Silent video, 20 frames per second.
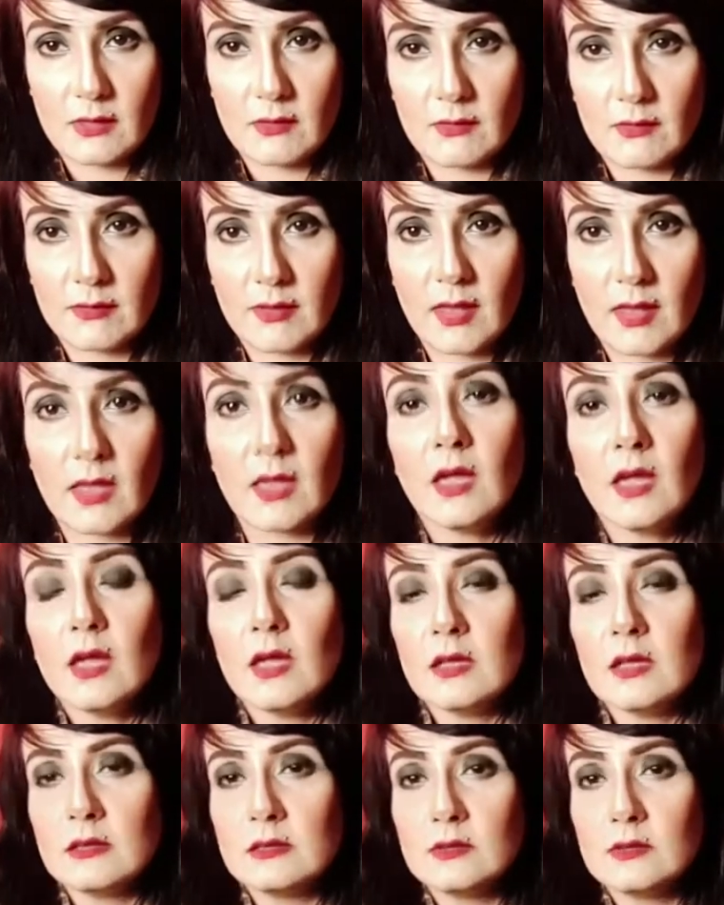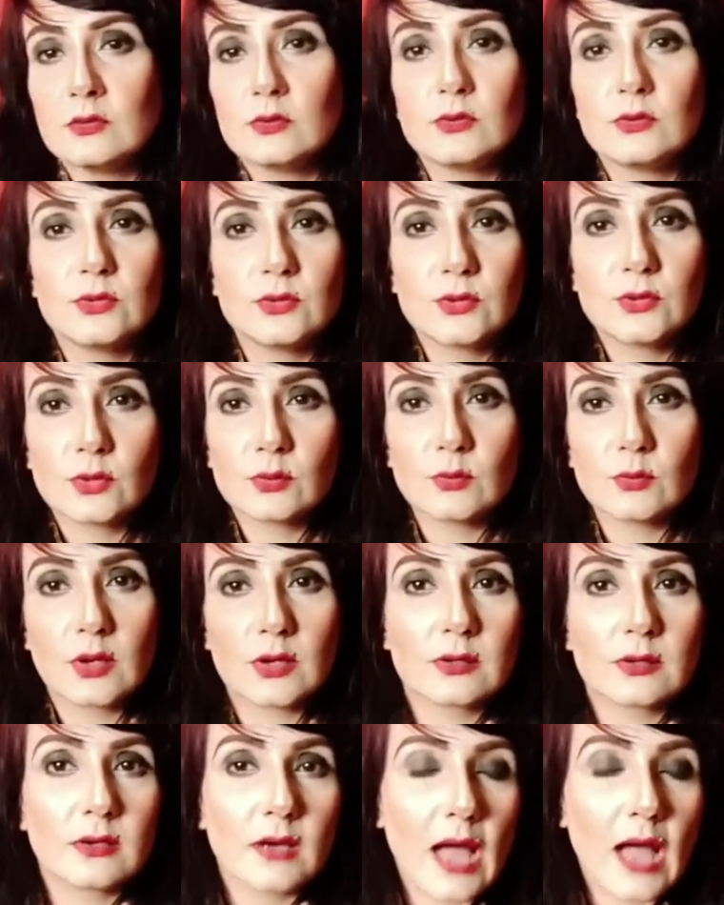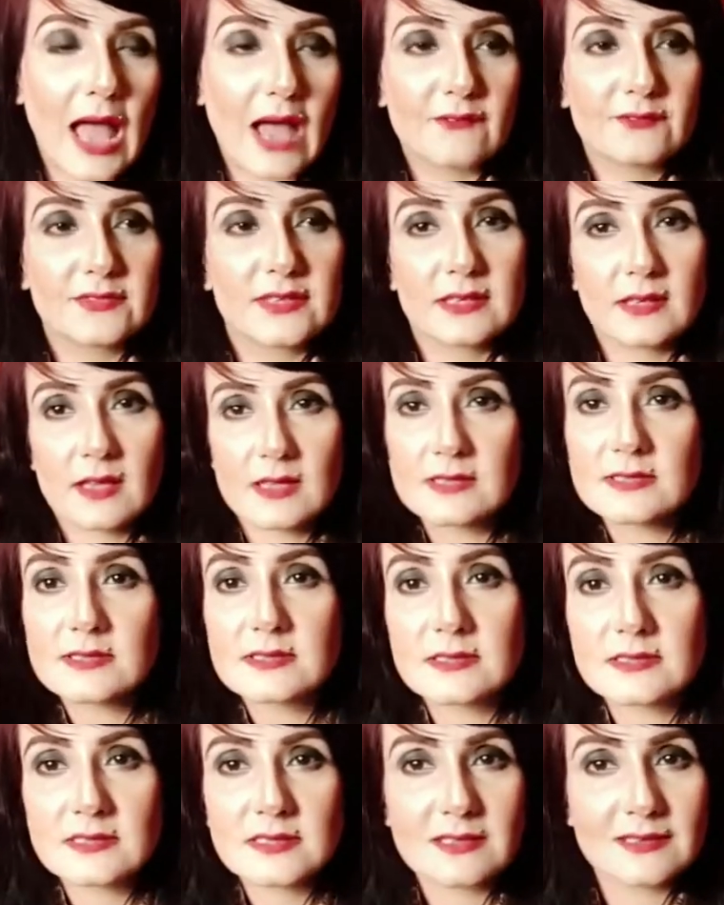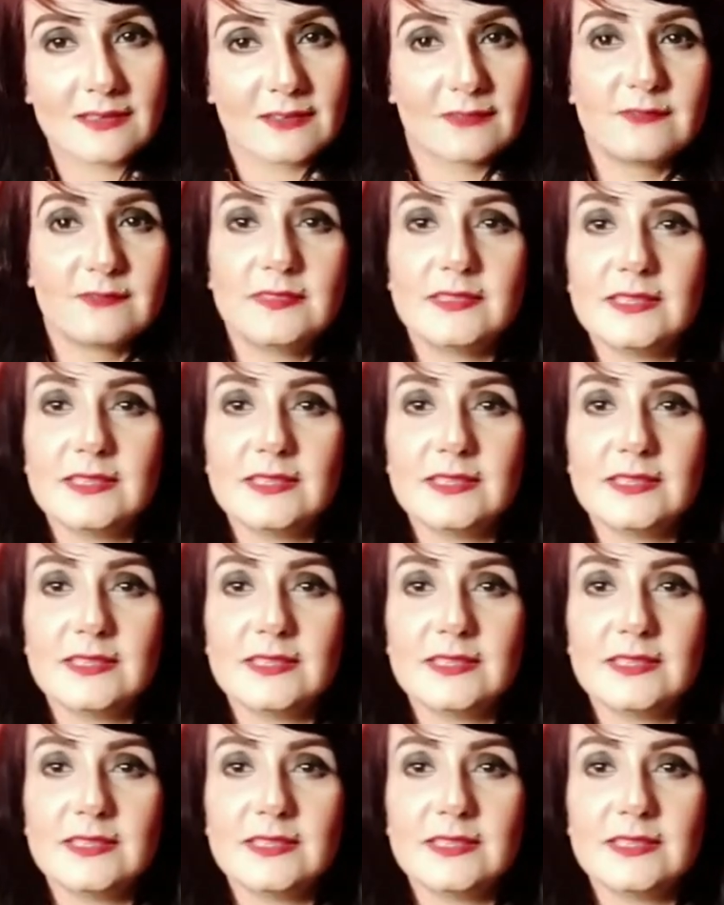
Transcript: Okay, you don't want to have the nicety of